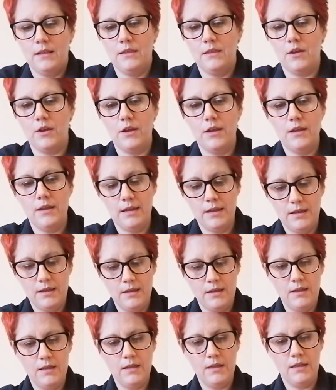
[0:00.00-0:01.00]
Now,
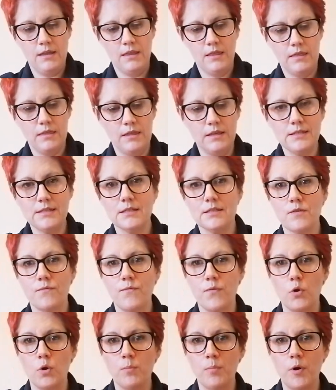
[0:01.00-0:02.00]
this is a
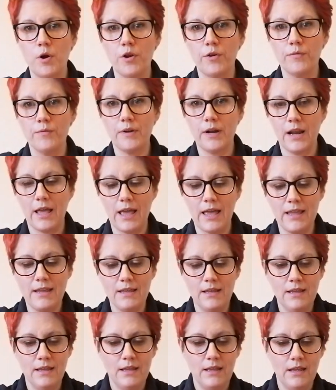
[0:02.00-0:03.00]
full pot of clay,
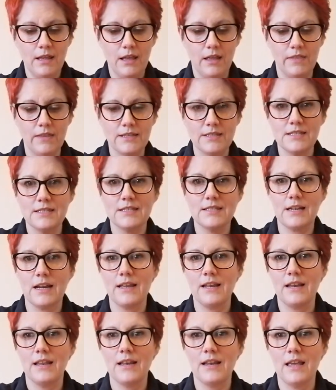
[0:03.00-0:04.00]
and this is
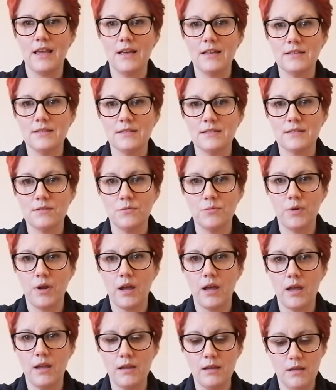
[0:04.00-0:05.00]
slightly less,
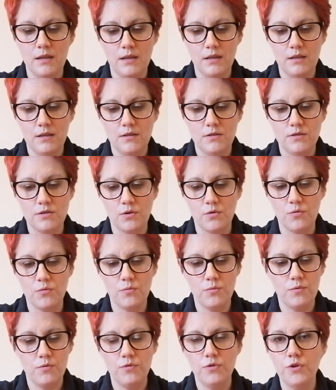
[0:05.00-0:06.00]
okay?
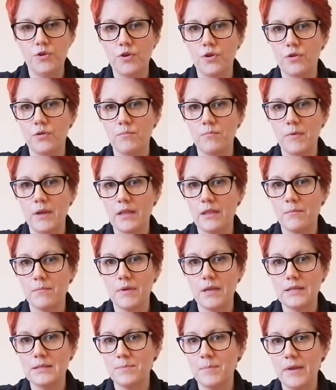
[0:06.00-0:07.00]
So you can make them
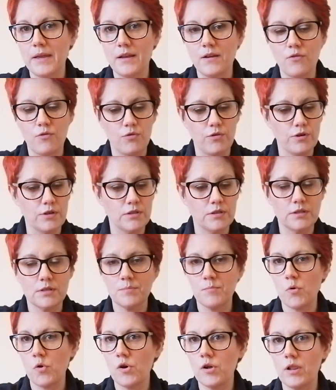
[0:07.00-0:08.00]
as big or as
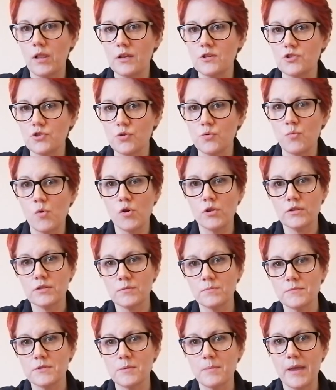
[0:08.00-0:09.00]
small as you want
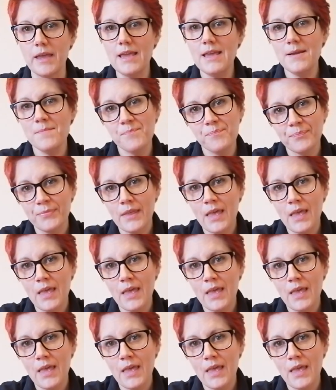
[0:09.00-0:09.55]
them to be.